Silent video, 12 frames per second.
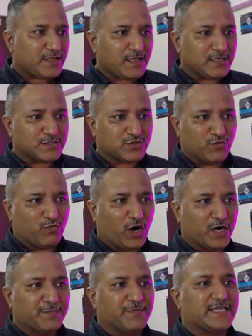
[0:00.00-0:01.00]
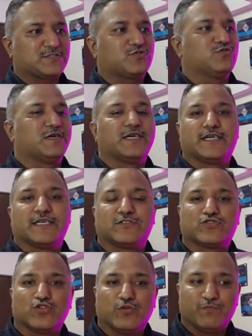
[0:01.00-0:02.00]
So what makes Kubernetes
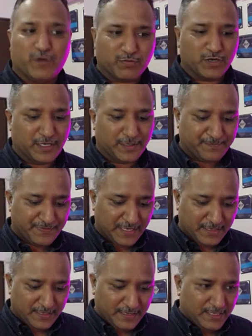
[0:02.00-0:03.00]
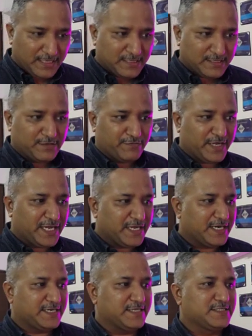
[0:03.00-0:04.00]
so popular? The way
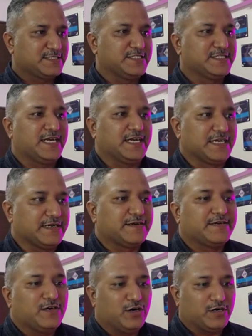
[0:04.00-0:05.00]
it is designed or